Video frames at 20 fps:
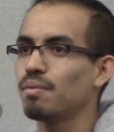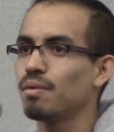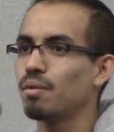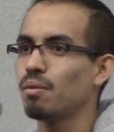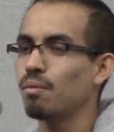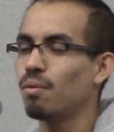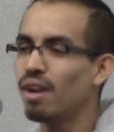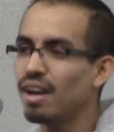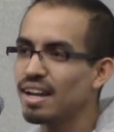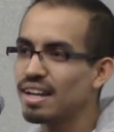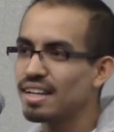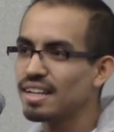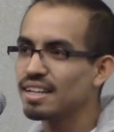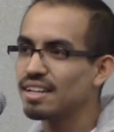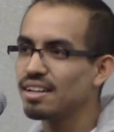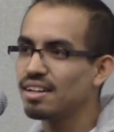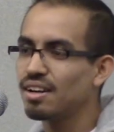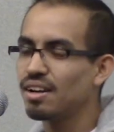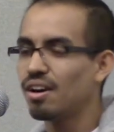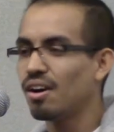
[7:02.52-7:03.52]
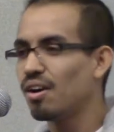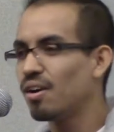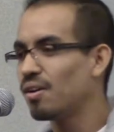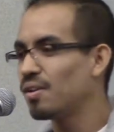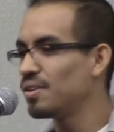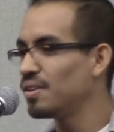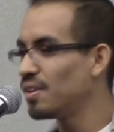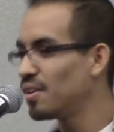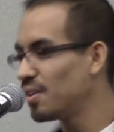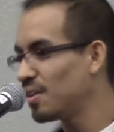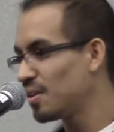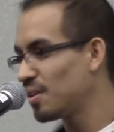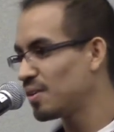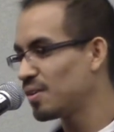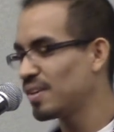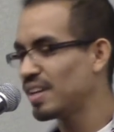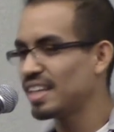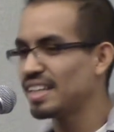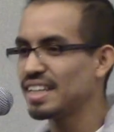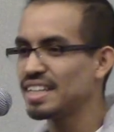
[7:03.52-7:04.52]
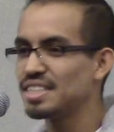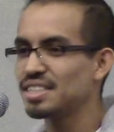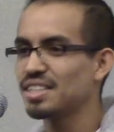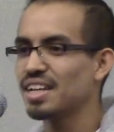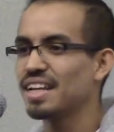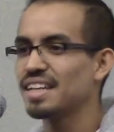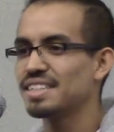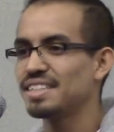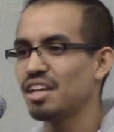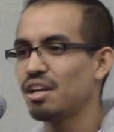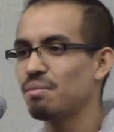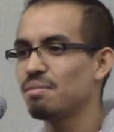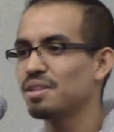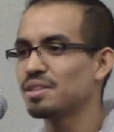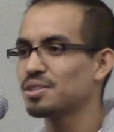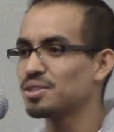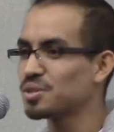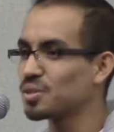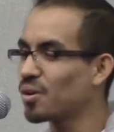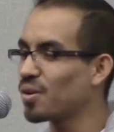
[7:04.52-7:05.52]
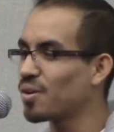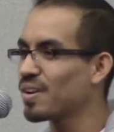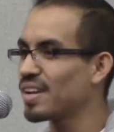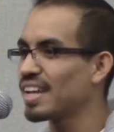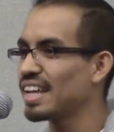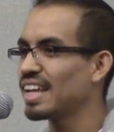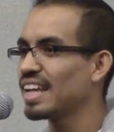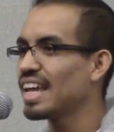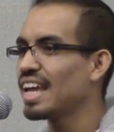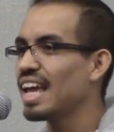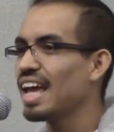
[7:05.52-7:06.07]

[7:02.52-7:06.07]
"What? Oh no!" And he started telling me a story.